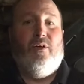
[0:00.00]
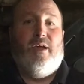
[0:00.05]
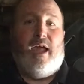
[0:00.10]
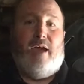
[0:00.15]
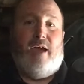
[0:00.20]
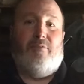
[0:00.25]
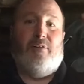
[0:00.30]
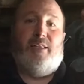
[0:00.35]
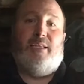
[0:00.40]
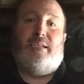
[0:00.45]

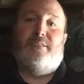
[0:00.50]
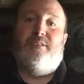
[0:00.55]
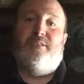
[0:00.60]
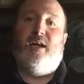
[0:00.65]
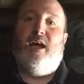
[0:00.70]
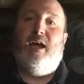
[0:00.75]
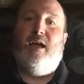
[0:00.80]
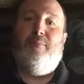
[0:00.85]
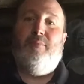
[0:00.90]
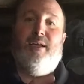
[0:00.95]
everything is
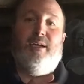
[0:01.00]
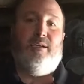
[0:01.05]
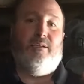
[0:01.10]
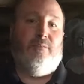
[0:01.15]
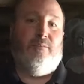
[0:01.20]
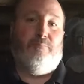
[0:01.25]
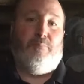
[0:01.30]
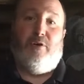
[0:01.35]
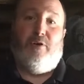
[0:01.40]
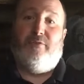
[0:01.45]
timed
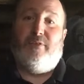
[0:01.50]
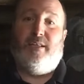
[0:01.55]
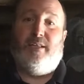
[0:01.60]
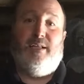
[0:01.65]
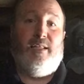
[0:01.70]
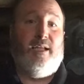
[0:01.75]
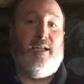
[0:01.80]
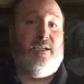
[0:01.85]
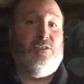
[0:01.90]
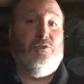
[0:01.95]
perfectly
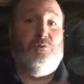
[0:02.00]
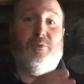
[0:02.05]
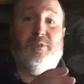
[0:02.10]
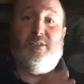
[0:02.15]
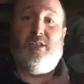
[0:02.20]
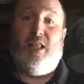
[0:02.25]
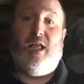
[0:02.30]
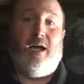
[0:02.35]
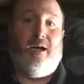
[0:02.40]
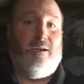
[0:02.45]
like a Swiss
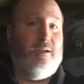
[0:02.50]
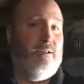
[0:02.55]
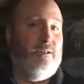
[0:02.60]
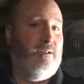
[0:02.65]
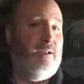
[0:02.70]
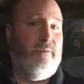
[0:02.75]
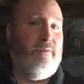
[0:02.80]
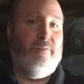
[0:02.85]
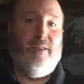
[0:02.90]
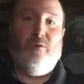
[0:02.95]
clock.
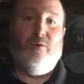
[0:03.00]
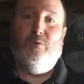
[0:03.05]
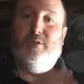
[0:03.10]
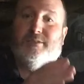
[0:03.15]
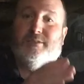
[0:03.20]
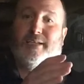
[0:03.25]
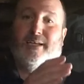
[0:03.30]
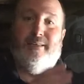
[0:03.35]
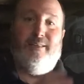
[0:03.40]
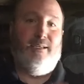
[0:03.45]
Everything
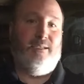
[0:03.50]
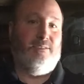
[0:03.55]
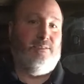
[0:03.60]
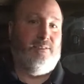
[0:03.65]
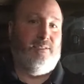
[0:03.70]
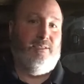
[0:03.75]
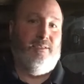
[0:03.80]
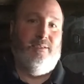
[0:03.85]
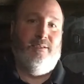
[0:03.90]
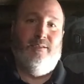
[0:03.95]
works like
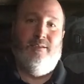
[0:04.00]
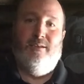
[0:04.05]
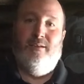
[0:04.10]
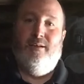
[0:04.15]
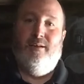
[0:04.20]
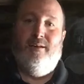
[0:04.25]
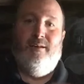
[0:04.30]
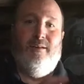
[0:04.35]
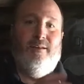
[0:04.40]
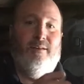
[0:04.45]
this.
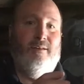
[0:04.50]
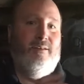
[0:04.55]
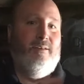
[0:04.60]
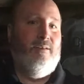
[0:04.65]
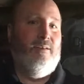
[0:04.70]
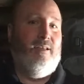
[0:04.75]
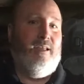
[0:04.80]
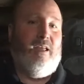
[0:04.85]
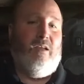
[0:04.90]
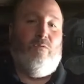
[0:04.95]

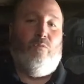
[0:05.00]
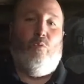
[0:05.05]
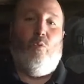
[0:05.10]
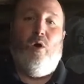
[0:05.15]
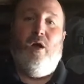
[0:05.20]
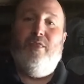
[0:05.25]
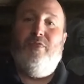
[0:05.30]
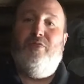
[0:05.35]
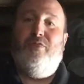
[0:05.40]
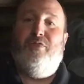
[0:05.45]
If
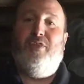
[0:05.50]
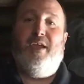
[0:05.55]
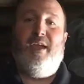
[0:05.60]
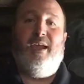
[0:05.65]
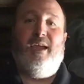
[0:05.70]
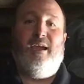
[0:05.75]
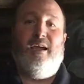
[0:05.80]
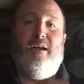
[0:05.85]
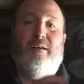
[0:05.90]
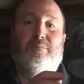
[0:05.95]
one
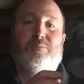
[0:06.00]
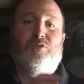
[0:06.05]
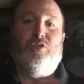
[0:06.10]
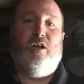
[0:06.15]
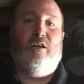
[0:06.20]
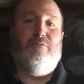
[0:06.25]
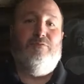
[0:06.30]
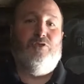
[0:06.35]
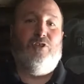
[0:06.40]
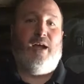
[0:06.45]
thing comes
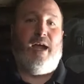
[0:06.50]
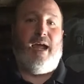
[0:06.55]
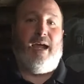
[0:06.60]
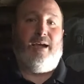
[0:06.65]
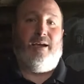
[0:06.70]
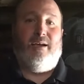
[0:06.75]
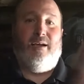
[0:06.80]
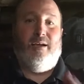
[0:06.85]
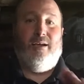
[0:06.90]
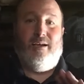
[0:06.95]
off
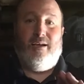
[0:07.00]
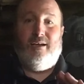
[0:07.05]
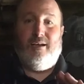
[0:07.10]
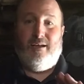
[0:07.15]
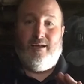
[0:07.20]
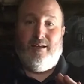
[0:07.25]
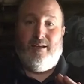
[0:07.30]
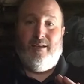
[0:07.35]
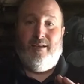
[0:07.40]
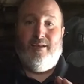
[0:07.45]
track,
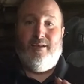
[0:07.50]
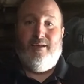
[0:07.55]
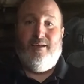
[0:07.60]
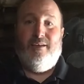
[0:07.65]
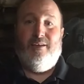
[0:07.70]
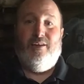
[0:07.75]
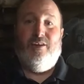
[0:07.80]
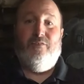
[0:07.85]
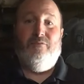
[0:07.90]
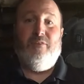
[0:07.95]

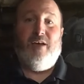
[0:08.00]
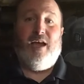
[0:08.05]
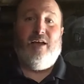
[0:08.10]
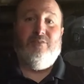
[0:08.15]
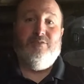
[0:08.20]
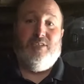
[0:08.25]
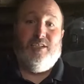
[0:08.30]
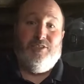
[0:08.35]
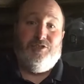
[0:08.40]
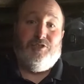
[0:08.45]
your
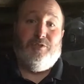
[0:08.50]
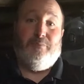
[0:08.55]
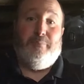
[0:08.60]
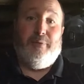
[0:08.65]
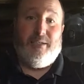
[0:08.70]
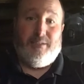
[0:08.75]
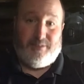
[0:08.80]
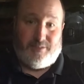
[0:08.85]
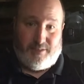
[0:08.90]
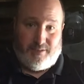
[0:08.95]
valves hit your
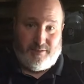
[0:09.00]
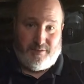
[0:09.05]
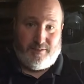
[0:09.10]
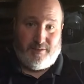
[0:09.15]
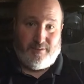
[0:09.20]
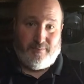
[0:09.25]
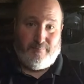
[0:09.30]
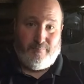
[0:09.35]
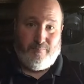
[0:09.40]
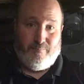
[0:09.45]
pistons.